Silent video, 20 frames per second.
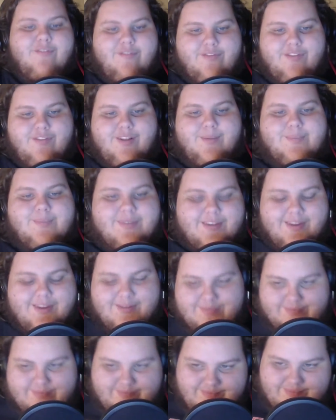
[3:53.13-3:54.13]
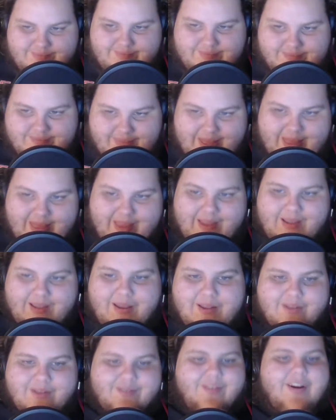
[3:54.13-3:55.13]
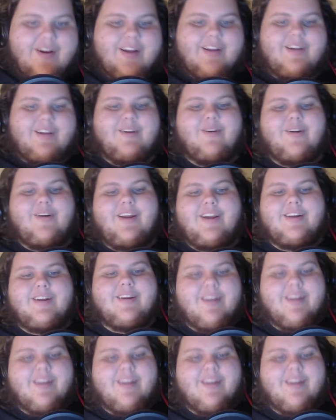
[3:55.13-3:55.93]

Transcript: flips it. It's fucking great.